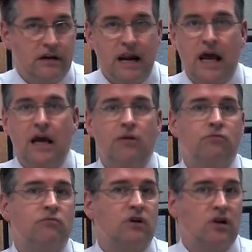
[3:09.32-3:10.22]

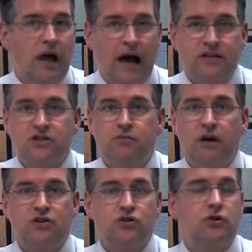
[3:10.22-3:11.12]
name, class,
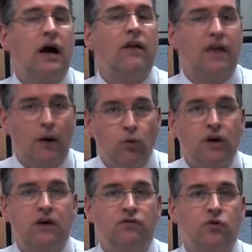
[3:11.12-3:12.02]
semester, and that will
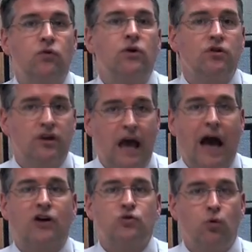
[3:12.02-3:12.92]
give you the
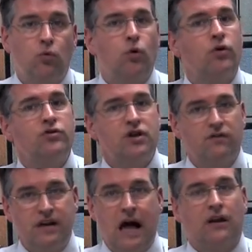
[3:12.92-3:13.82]
actual words
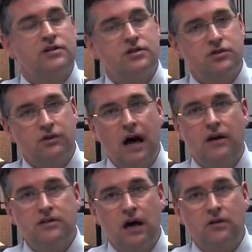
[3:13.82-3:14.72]
of analysis or
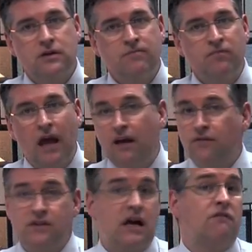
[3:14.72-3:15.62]
content. And
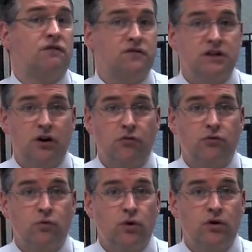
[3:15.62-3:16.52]
if it's not
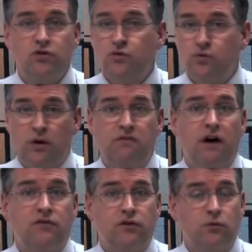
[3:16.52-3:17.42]
1,500 words or
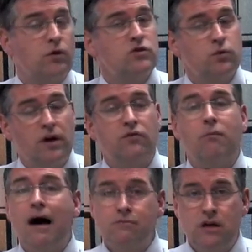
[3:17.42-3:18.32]
2,500 words, whatever
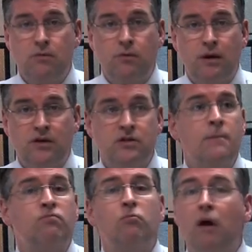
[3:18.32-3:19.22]
my minimum is,
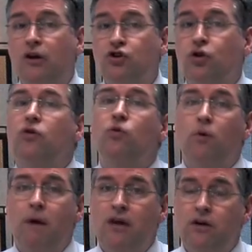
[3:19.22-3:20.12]
make sure you
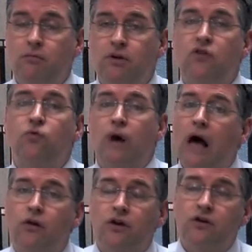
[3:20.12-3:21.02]
amend it. Because when
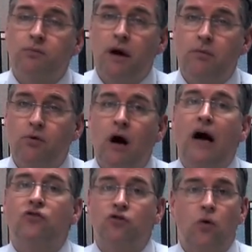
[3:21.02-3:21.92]
I look at the paper,
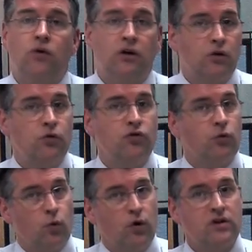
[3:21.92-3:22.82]
I don't include
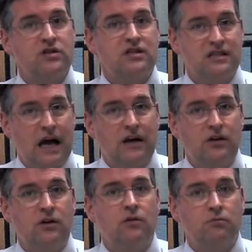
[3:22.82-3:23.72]
the works
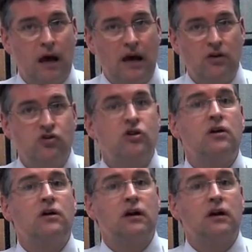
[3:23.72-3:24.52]
cited page